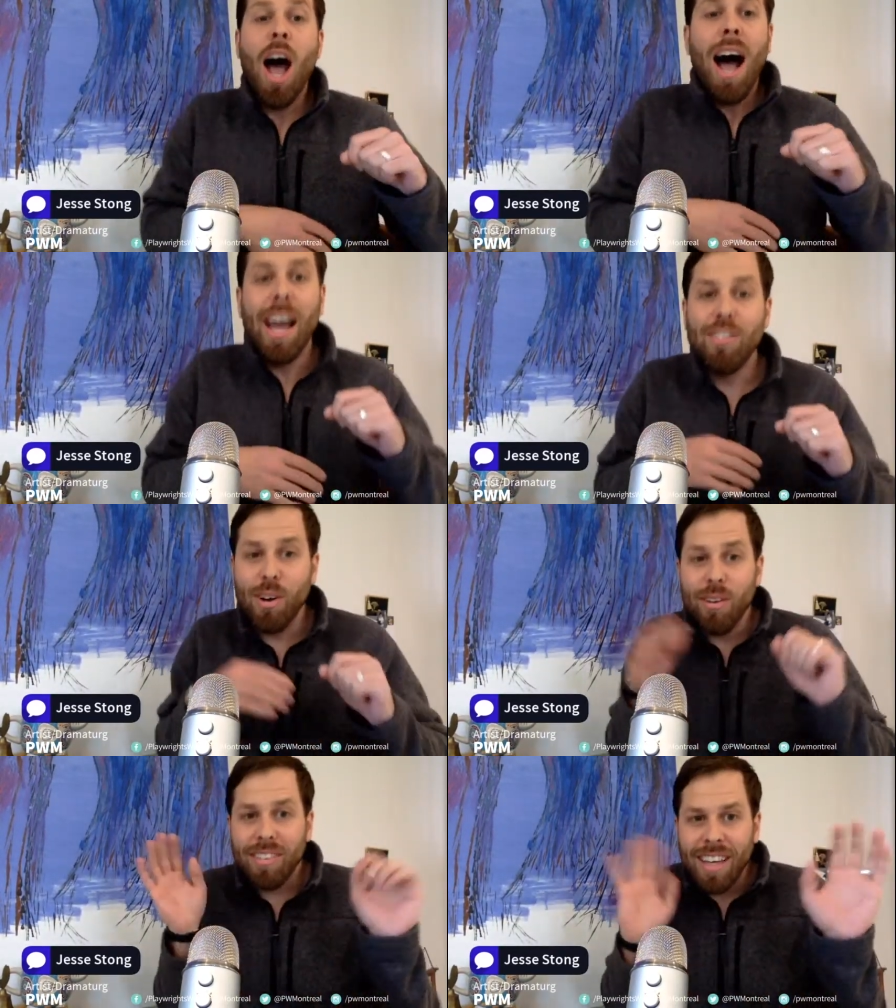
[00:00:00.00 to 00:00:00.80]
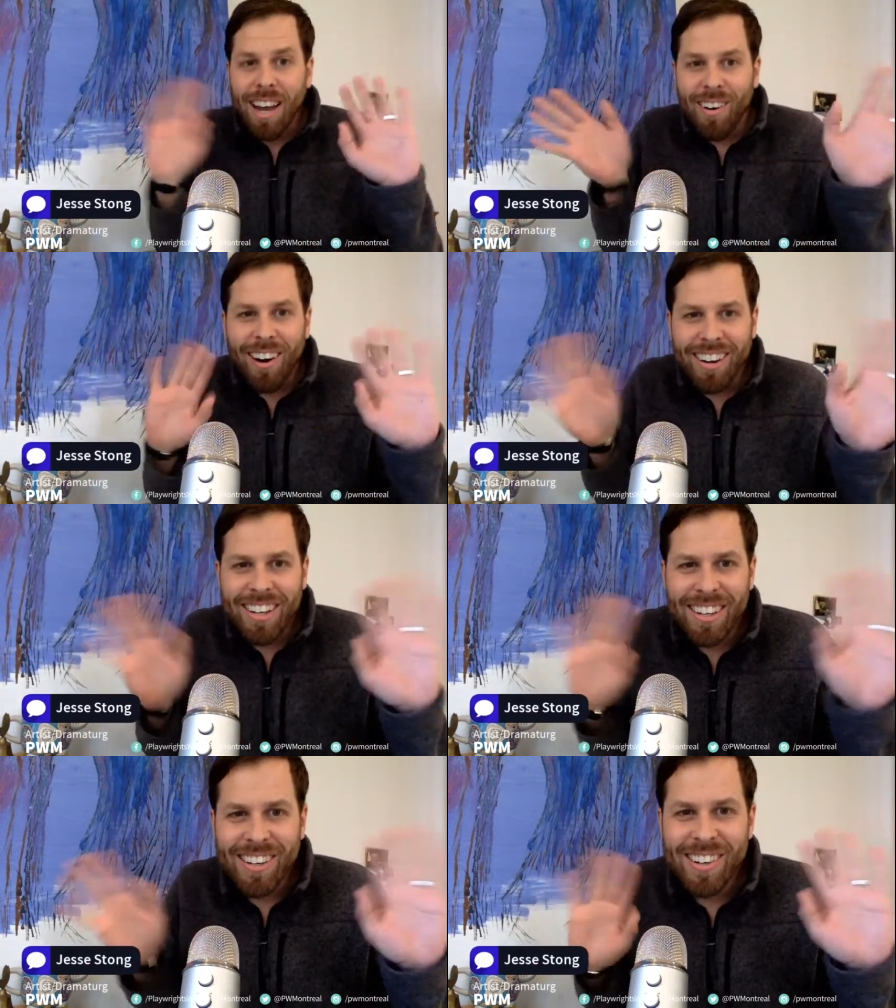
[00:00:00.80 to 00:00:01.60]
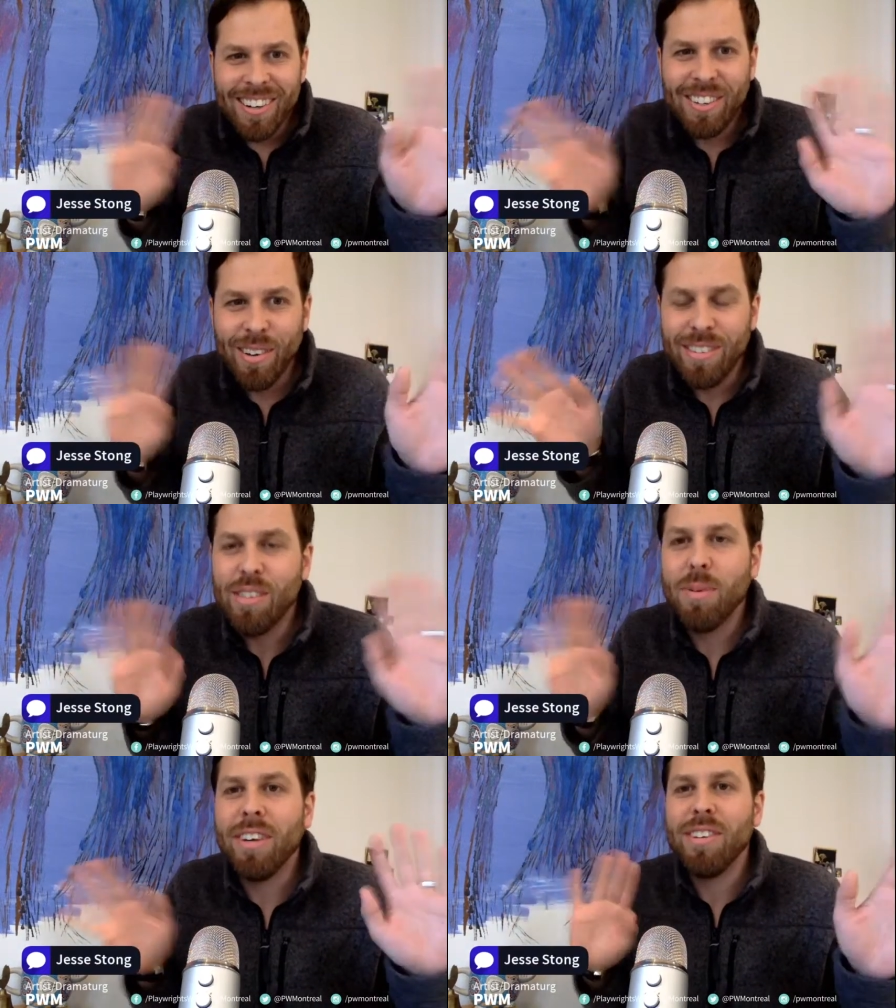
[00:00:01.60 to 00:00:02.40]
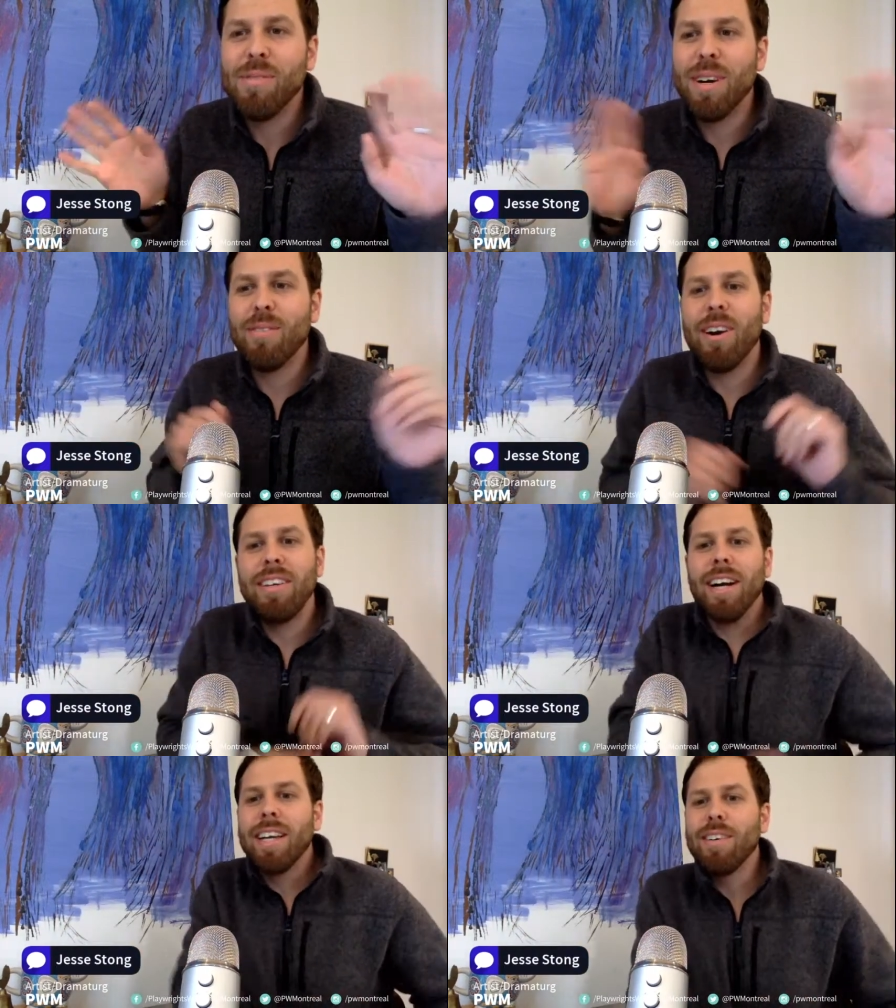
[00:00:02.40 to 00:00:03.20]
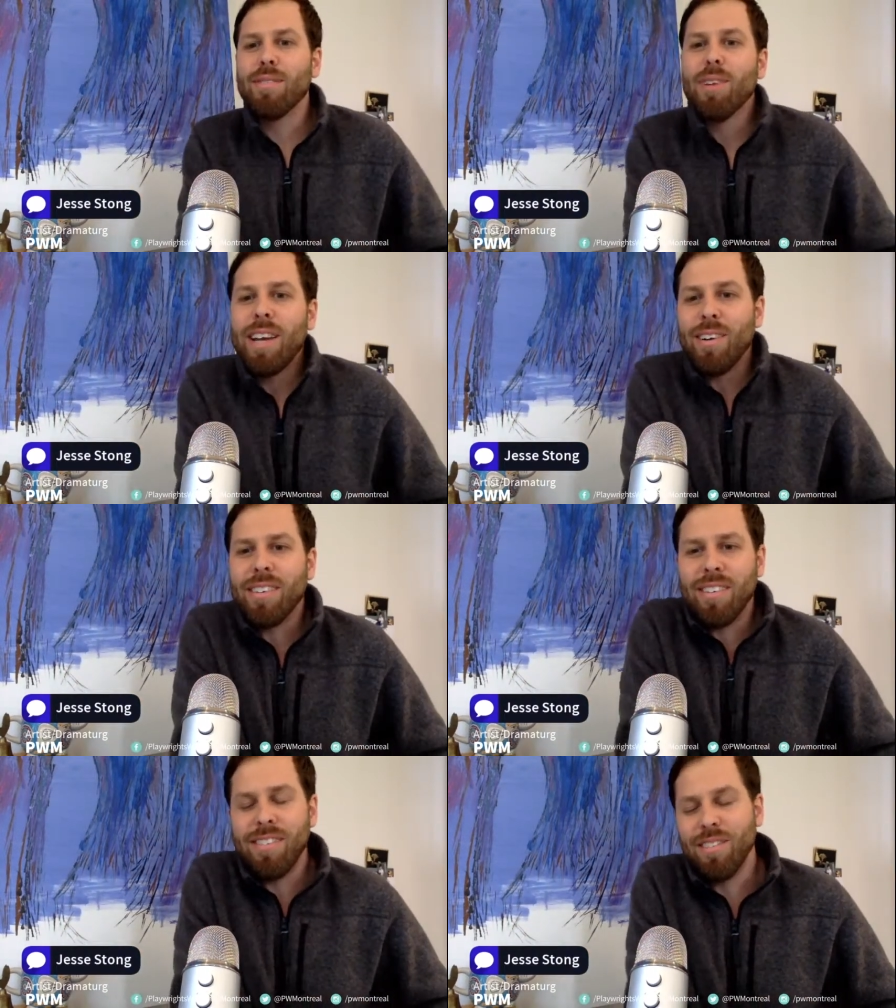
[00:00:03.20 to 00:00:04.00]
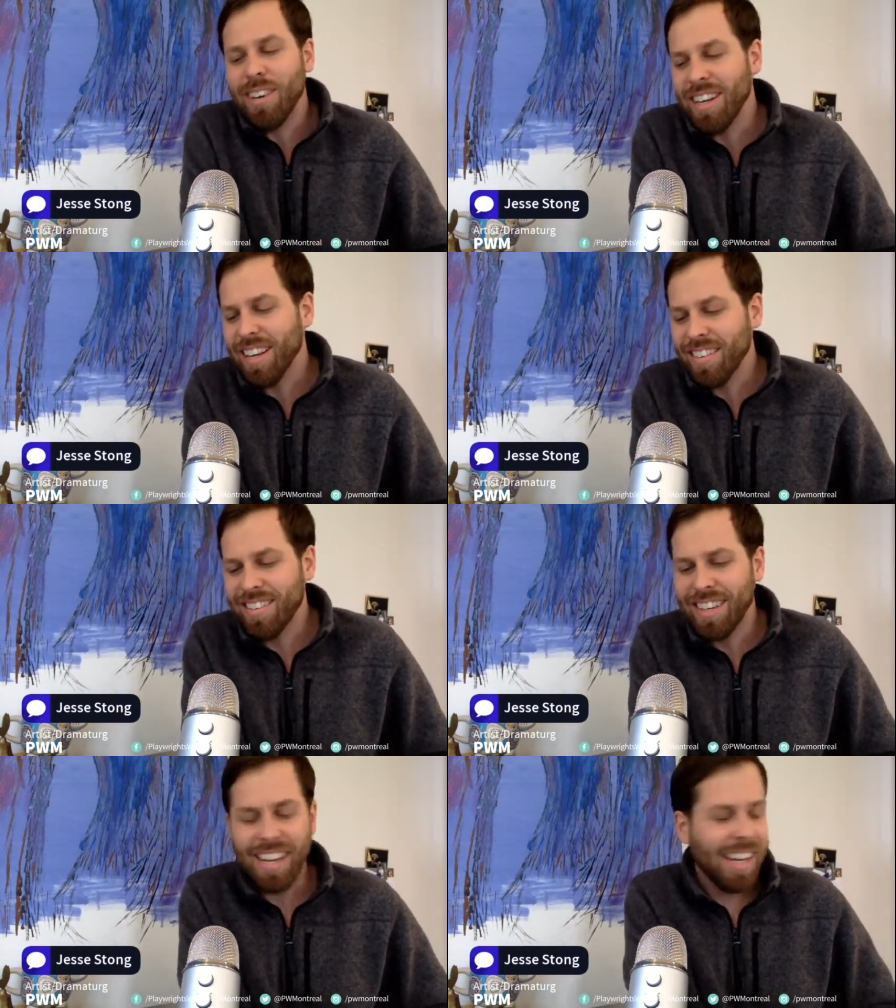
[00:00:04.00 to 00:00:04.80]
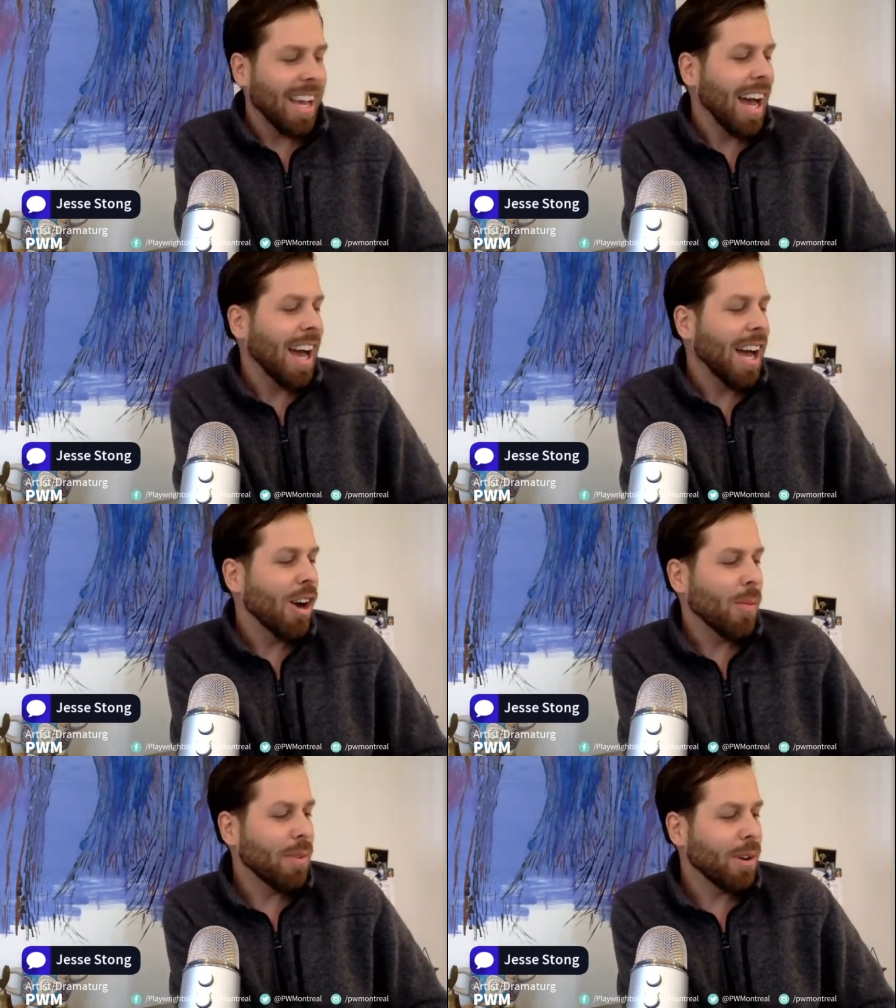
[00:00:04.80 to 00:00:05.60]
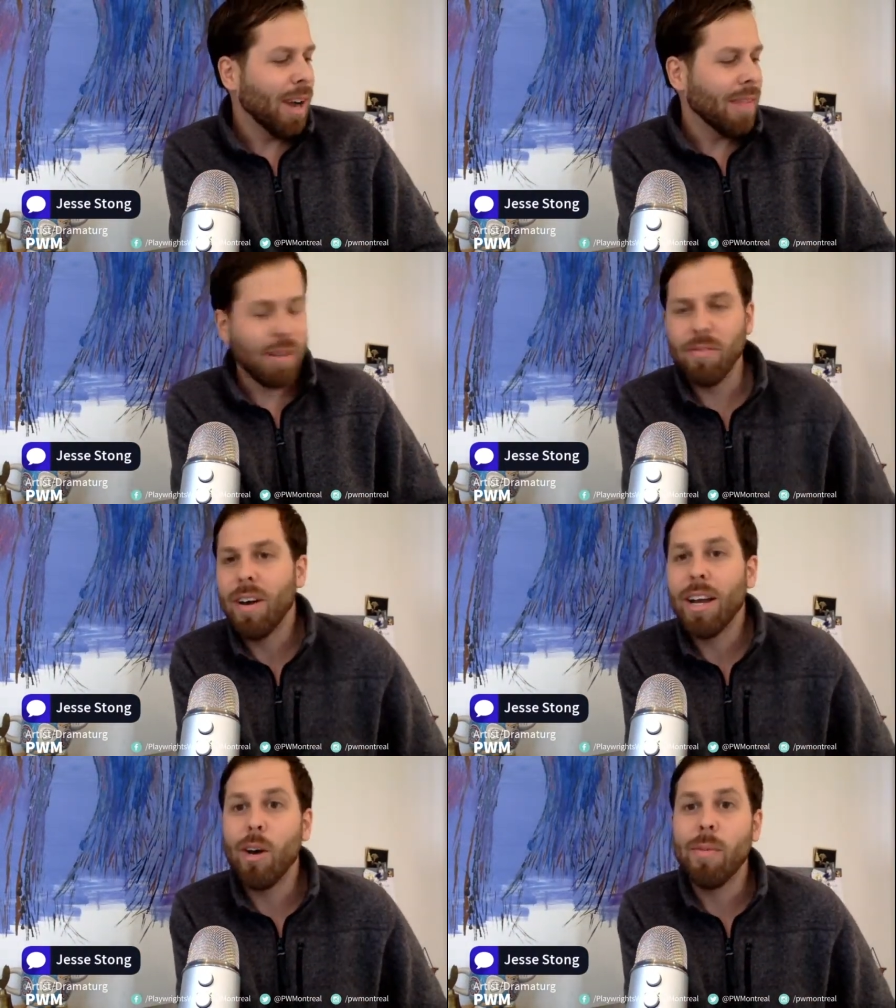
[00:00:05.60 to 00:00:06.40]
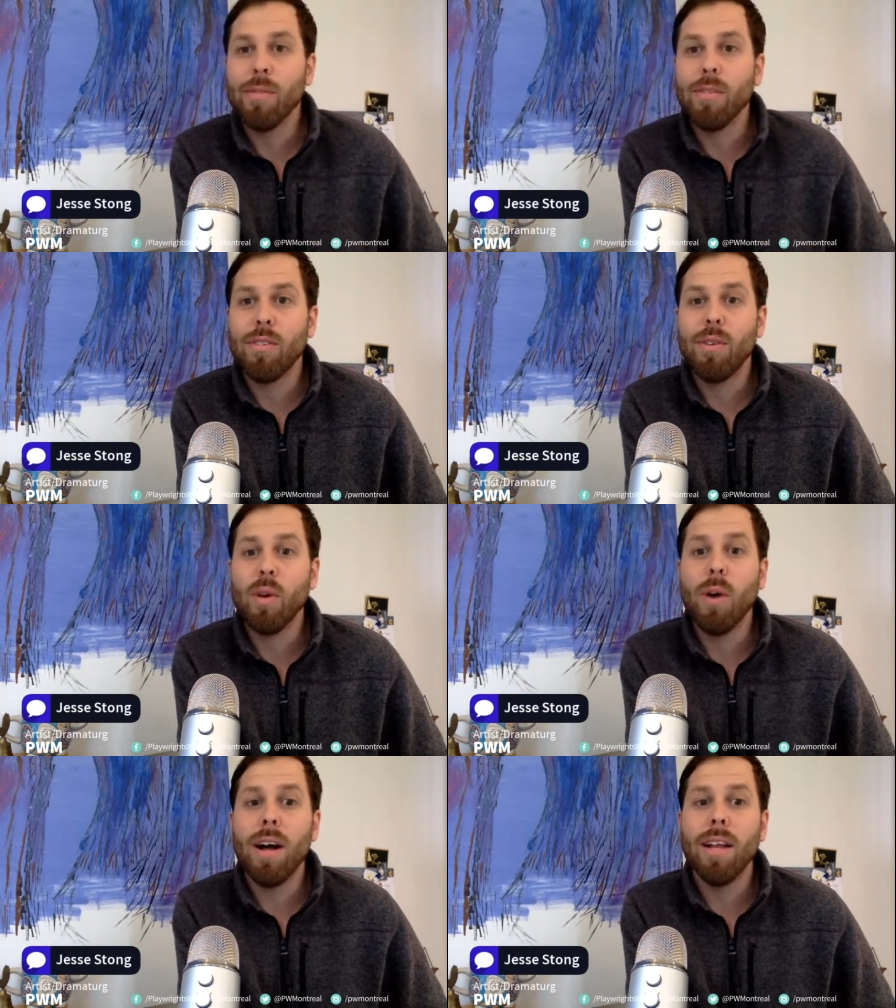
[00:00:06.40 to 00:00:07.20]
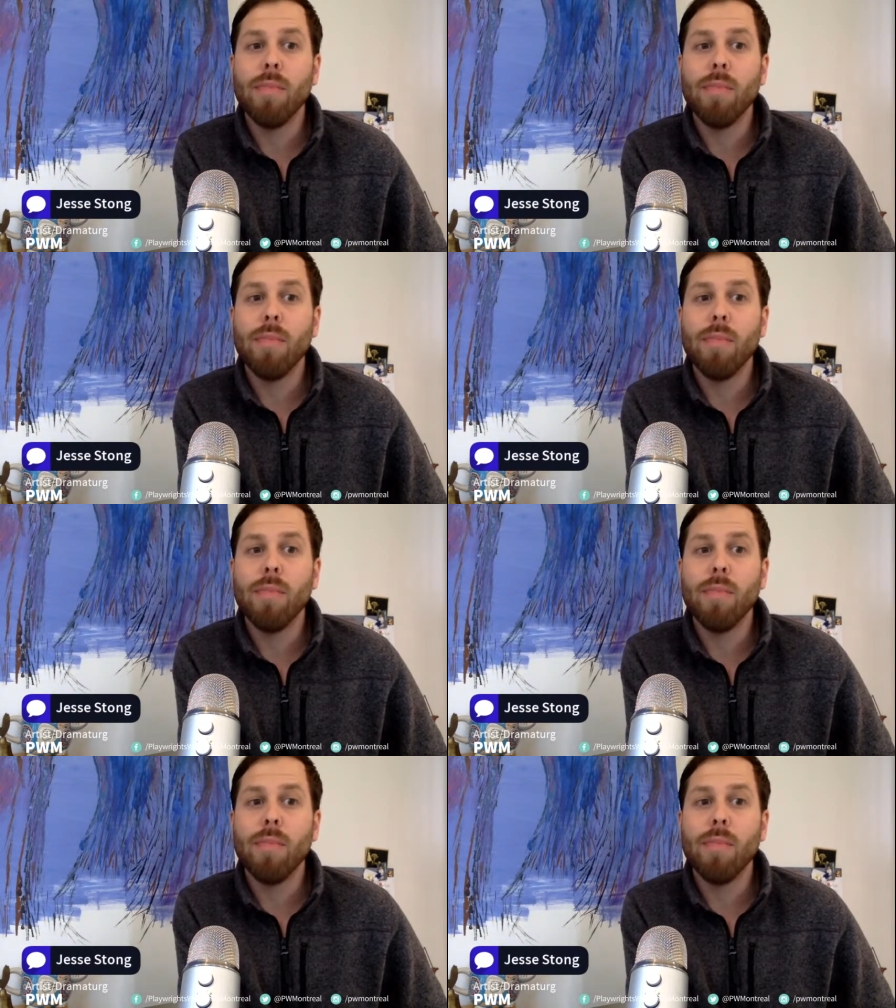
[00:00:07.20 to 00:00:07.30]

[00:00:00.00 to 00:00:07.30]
Hi Josie, how are you? Josie's watching. One of our youngest writers is joining us today. I hope you're having fun. I hope everyone's doing well.